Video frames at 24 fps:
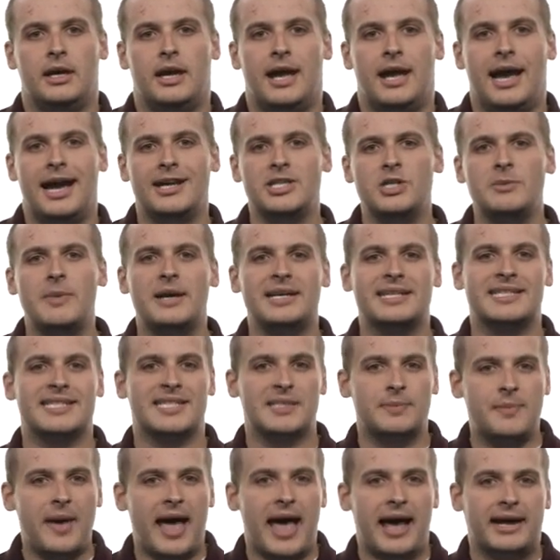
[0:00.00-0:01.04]
As you might
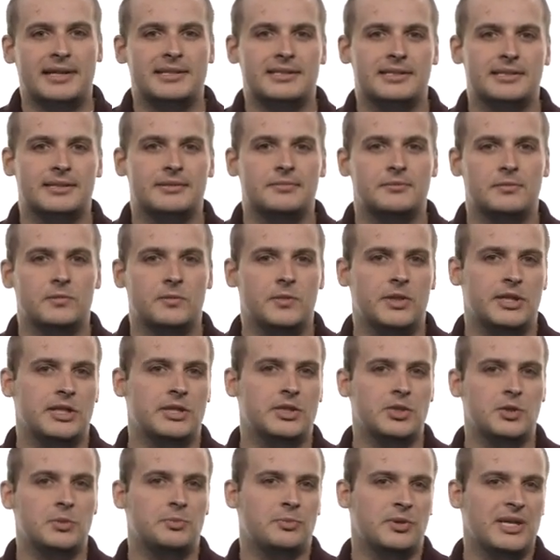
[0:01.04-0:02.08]
expect, we can
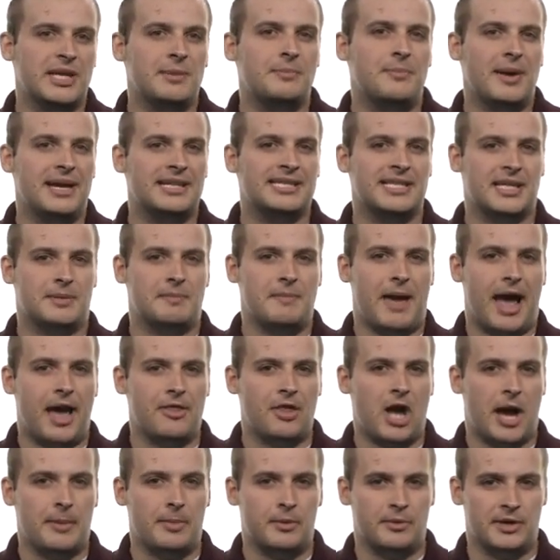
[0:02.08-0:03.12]
do pretty basic math
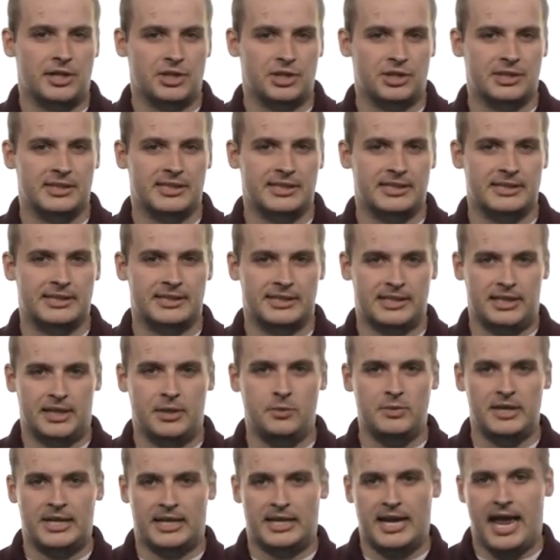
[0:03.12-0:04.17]
operations in C.
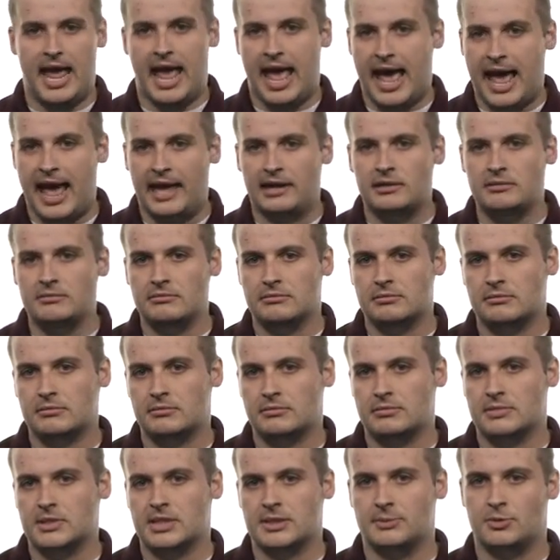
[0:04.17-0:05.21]
We can add,
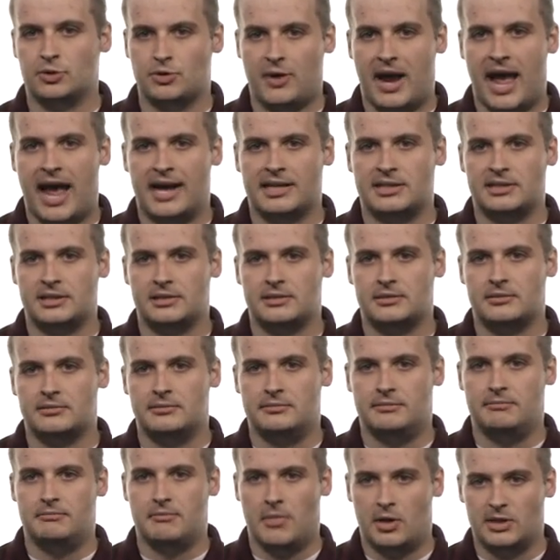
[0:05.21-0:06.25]
subtract,
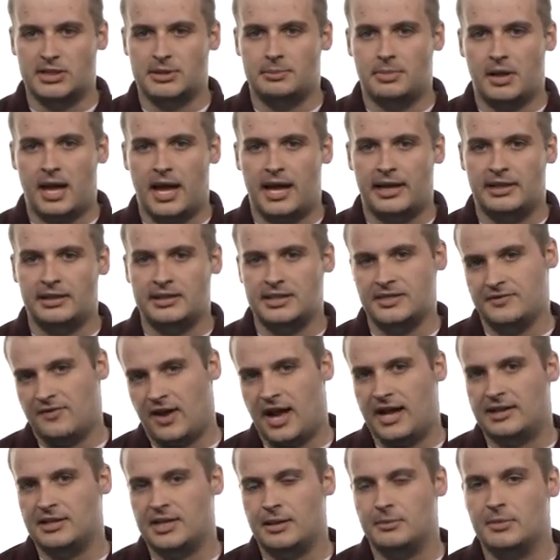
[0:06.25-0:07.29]
multiply, and
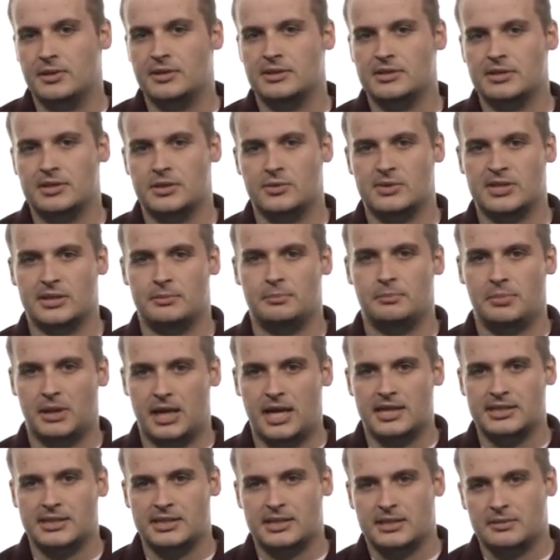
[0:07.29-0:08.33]
divide numbers using
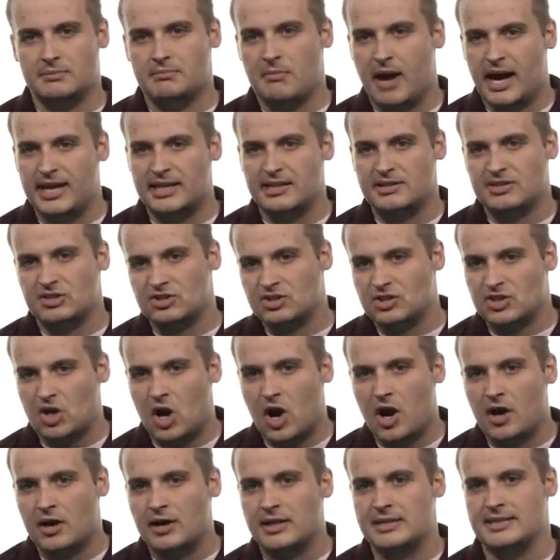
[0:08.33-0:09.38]
plus, minus,
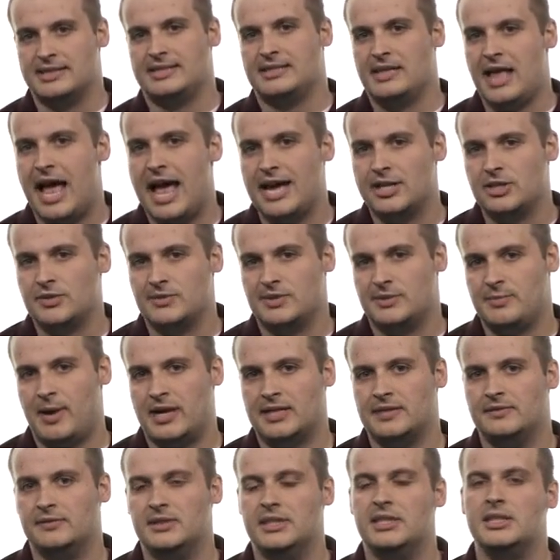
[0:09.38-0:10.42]
star, and slash,
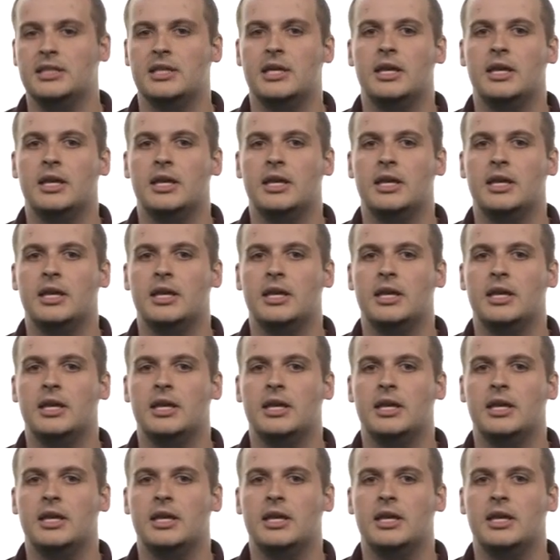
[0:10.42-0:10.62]
respectively.